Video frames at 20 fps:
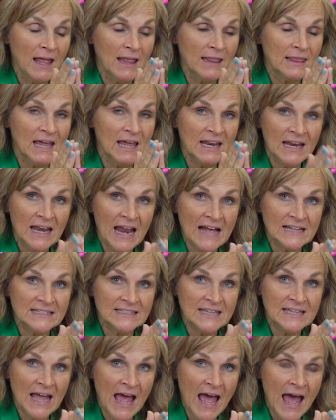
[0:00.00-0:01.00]
that it has
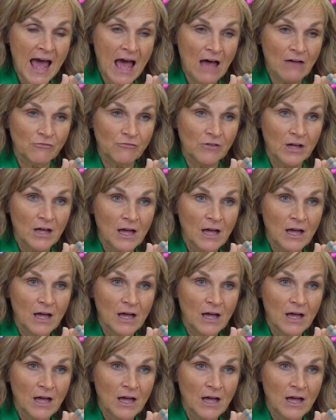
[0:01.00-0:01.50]
to have.